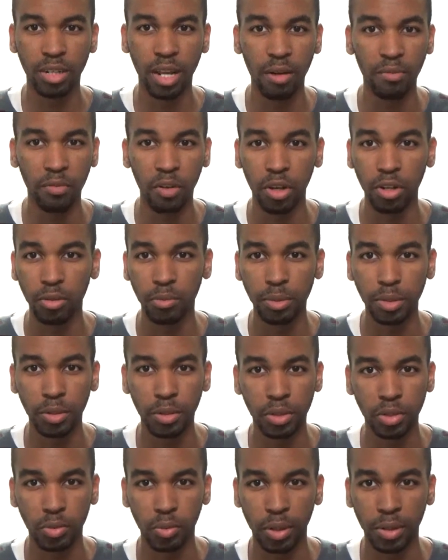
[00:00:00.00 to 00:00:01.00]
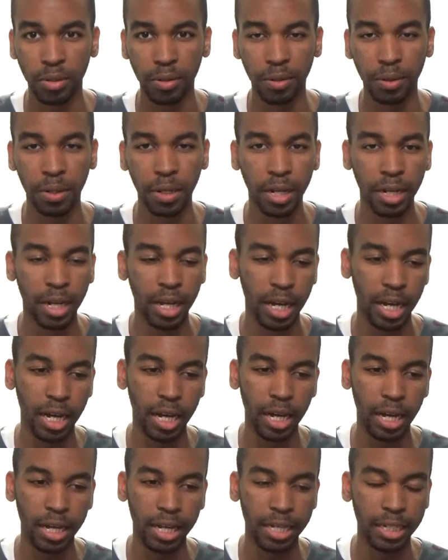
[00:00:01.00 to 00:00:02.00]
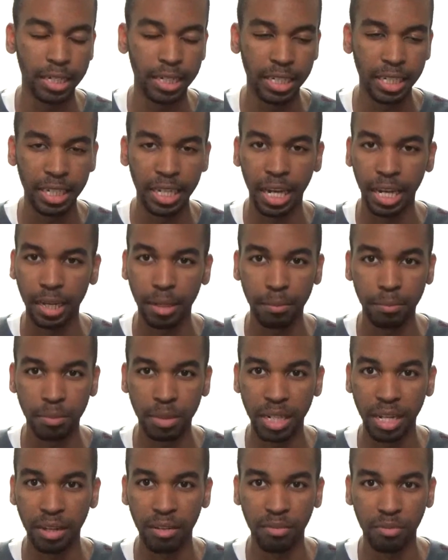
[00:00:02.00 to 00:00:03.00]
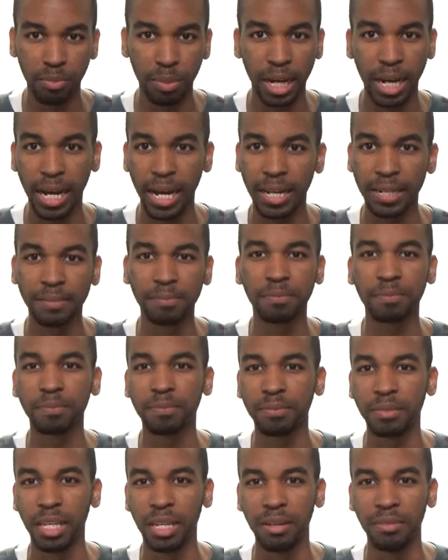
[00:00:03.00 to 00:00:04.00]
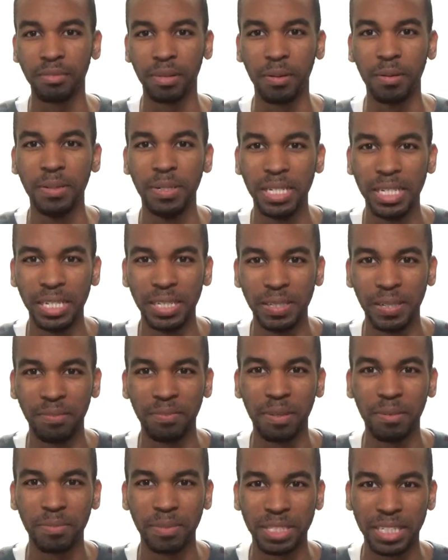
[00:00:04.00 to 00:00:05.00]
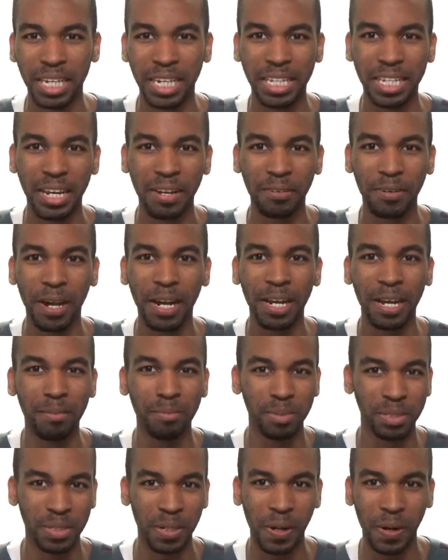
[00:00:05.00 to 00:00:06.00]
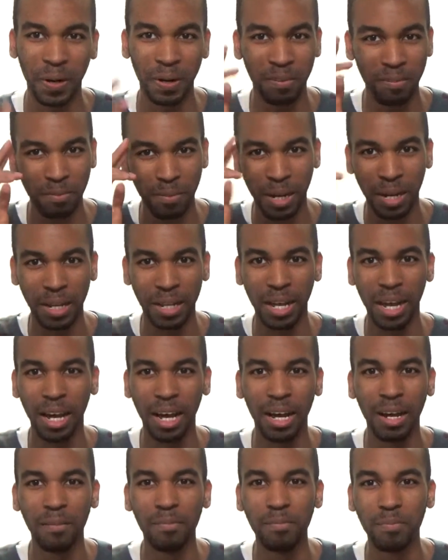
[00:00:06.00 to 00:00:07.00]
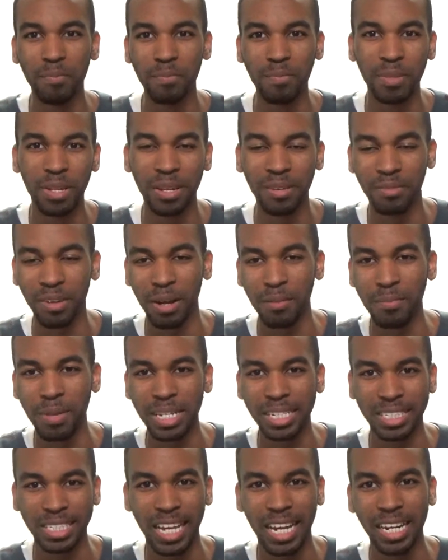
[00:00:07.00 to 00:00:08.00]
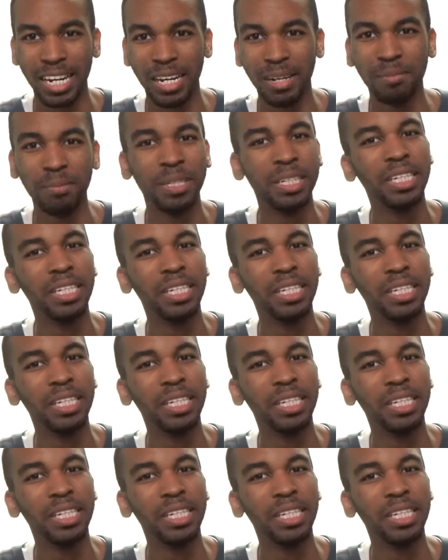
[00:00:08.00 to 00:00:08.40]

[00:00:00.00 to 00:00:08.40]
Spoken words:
follow me on Twitter, Indie Game Dev Bot. If I'm if I'm saying that right, I'm sorry if I messed that up.